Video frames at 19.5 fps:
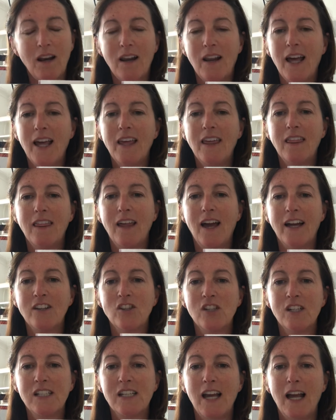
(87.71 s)
like that
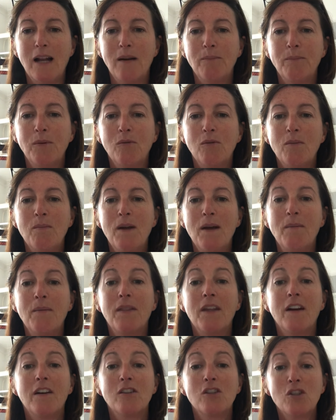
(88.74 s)
just to help you remember
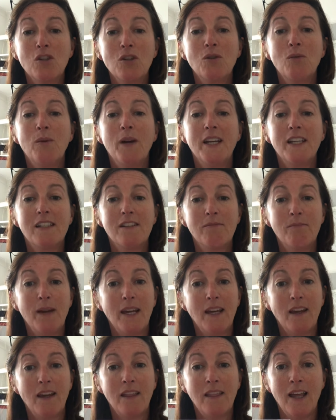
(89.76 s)
there are two ways of
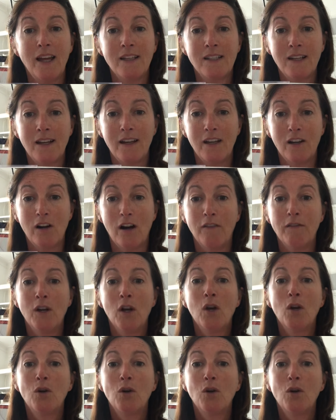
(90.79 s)
making that digraph.